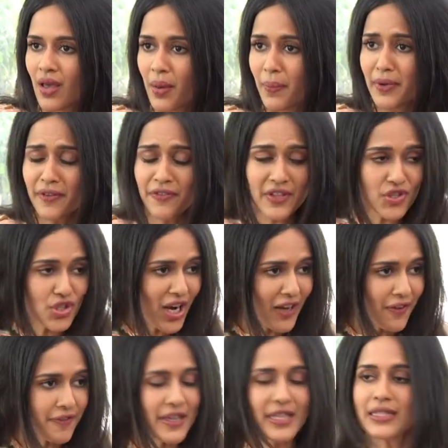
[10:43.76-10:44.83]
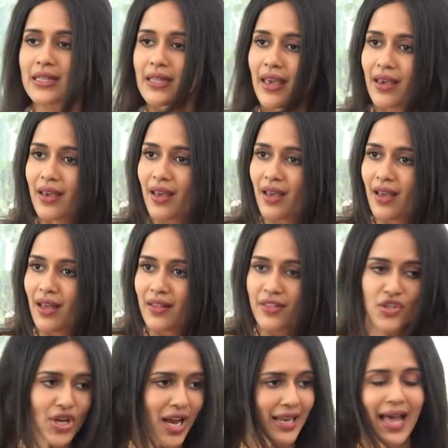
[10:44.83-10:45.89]
But if the child feels like the
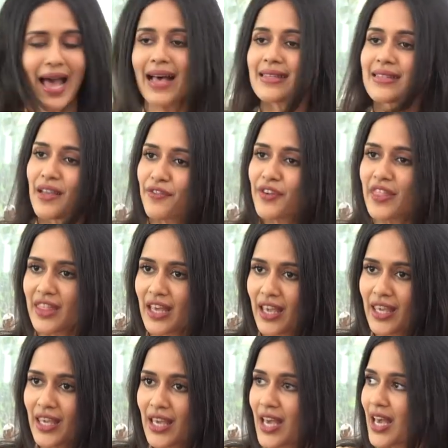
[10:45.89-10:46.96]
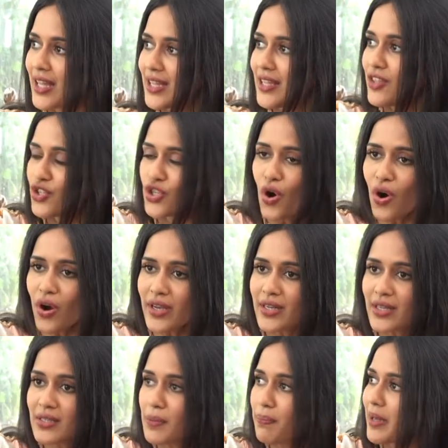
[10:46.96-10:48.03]
child has everything, then the toy
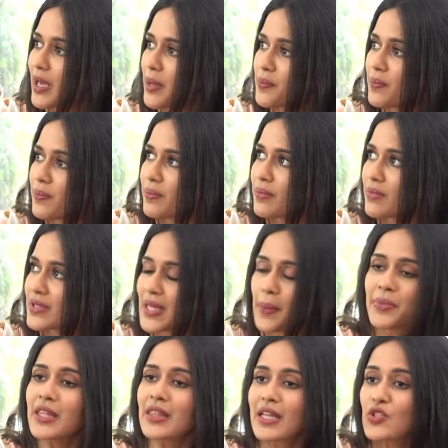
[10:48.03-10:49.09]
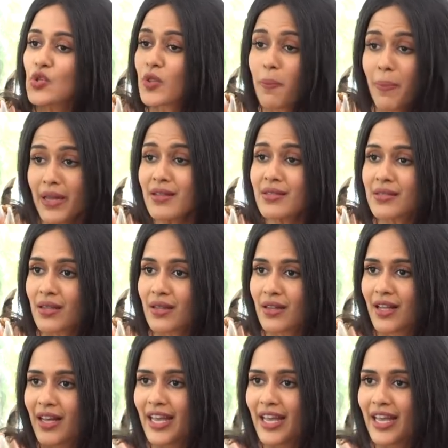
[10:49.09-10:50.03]
doesn't become something that's on the pedestal.